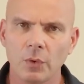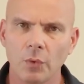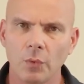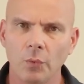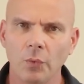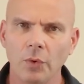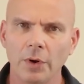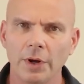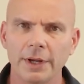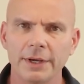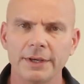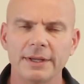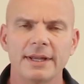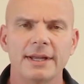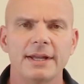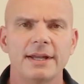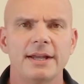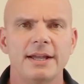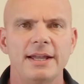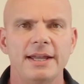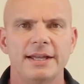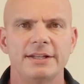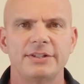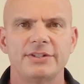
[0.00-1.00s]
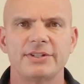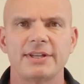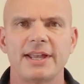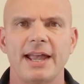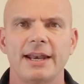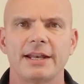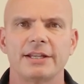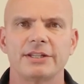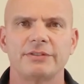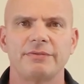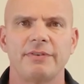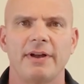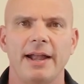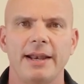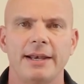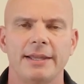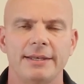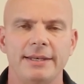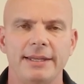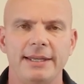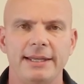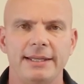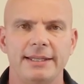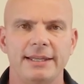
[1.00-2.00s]
one, it satisfied a
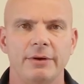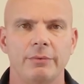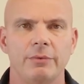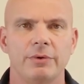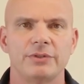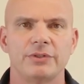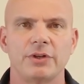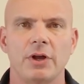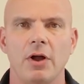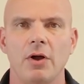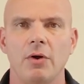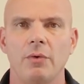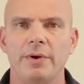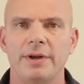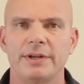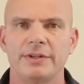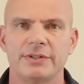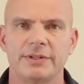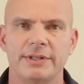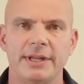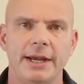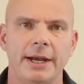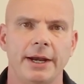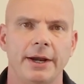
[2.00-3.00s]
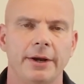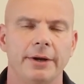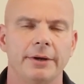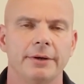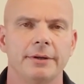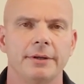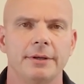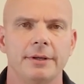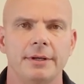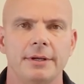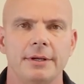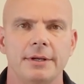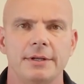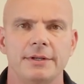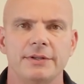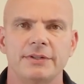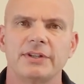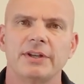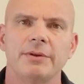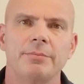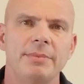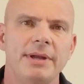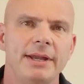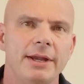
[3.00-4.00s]
need that was always there.
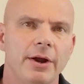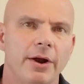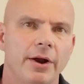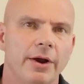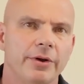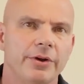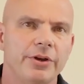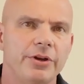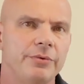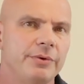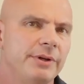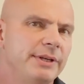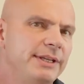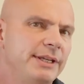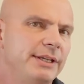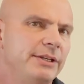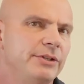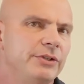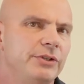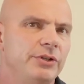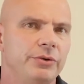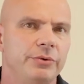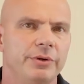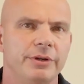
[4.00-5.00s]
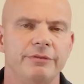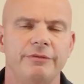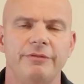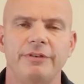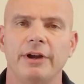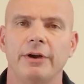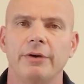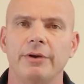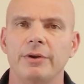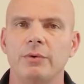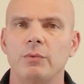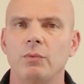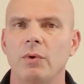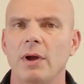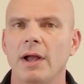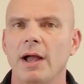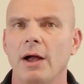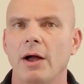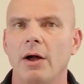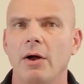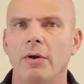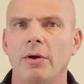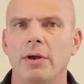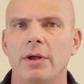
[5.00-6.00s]
Some may argue it didn't do it very
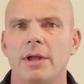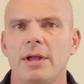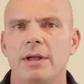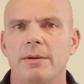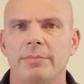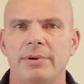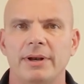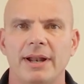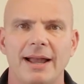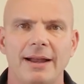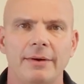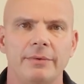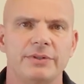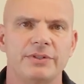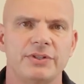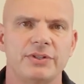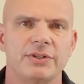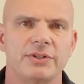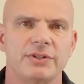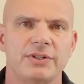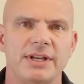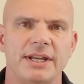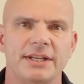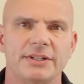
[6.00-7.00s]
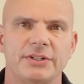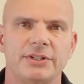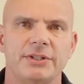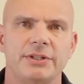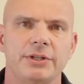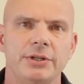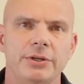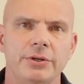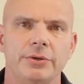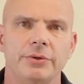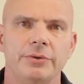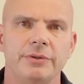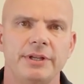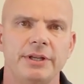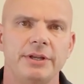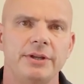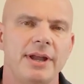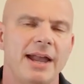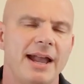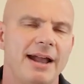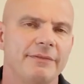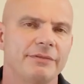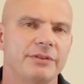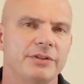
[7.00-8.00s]
well, but I would suggest to you that you
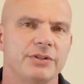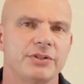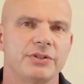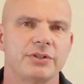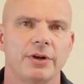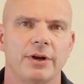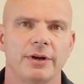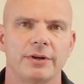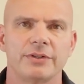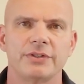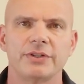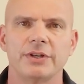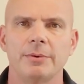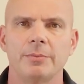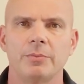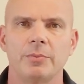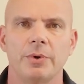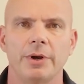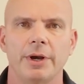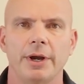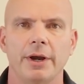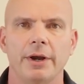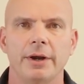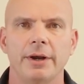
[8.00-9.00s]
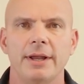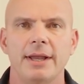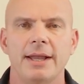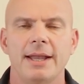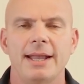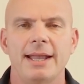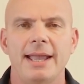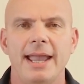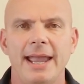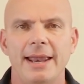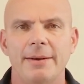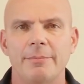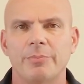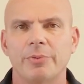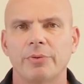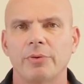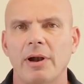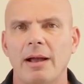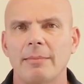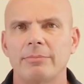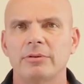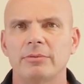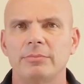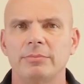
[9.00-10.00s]
have to start somewhere, and
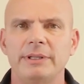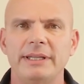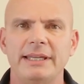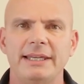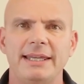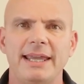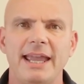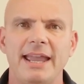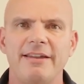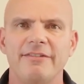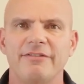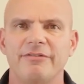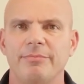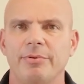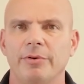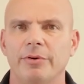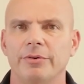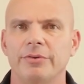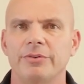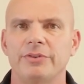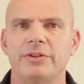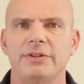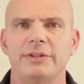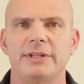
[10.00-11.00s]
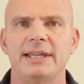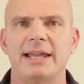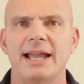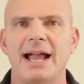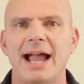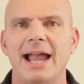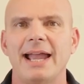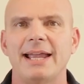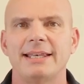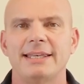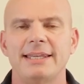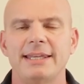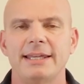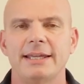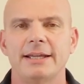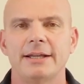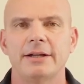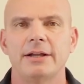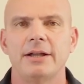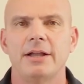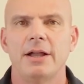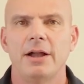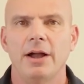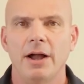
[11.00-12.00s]
probably gave birth to the
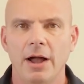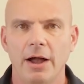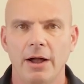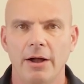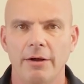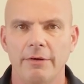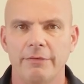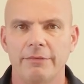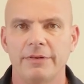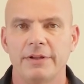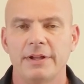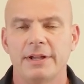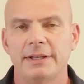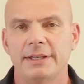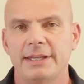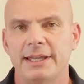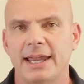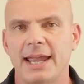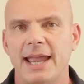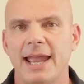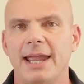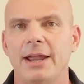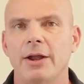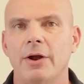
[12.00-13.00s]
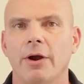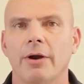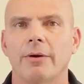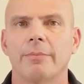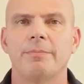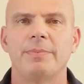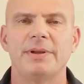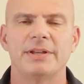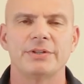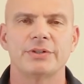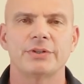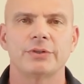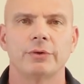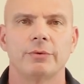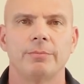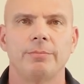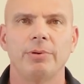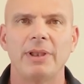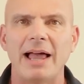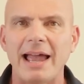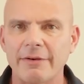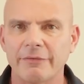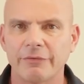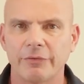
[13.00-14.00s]
idea of the AR pistol
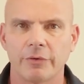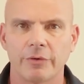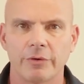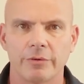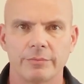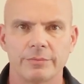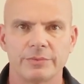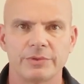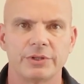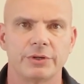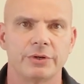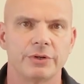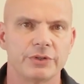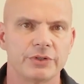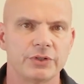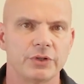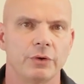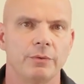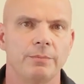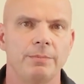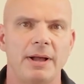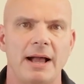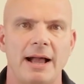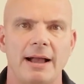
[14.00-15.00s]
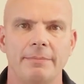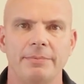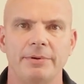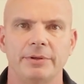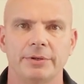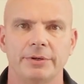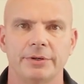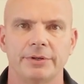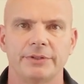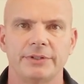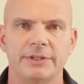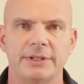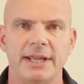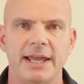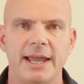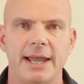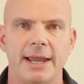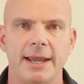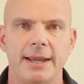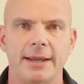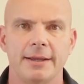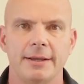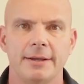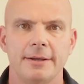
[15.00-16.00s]
platforms that are so popular
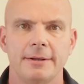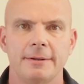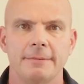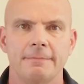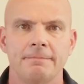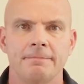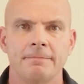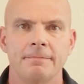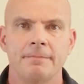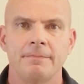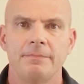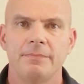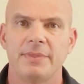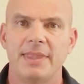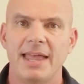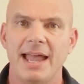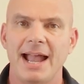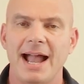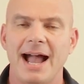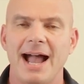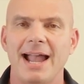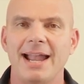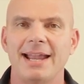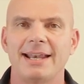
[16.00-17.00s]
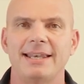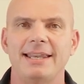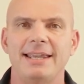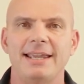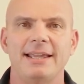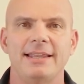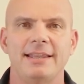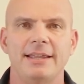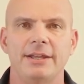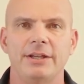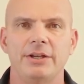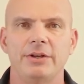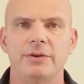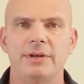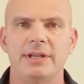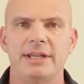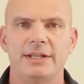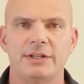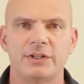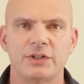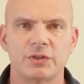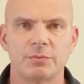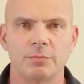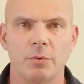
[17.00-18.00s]
today. That idea that you
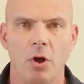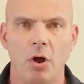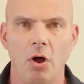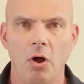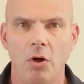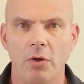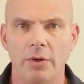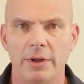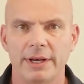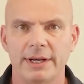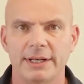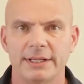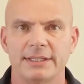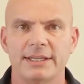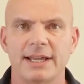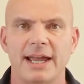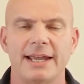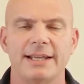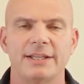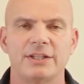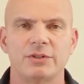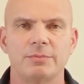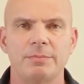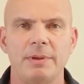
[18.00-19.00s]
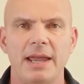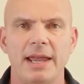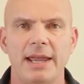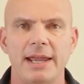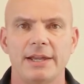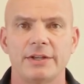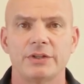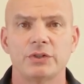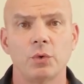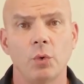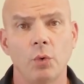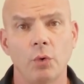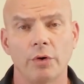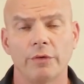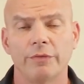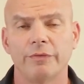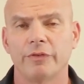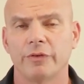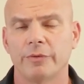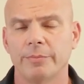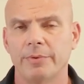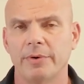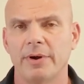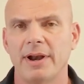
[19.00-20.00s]
need small in a tight space, or
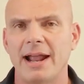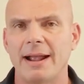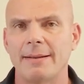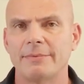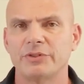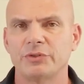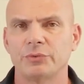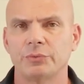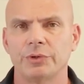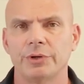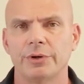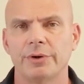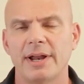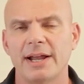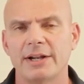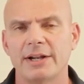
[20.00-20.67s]
for perhaps rear